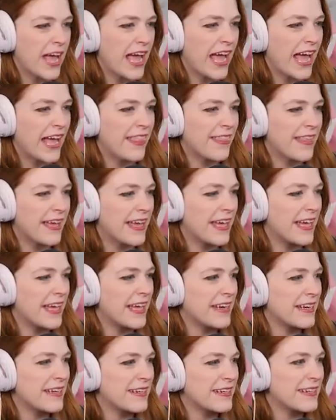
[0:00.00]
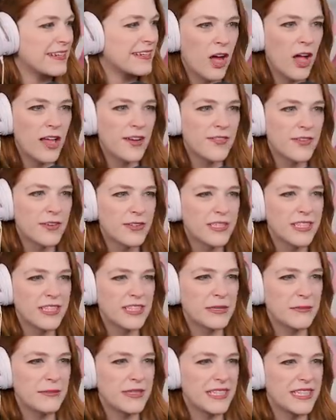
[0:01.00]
Okay, and then call everyone to the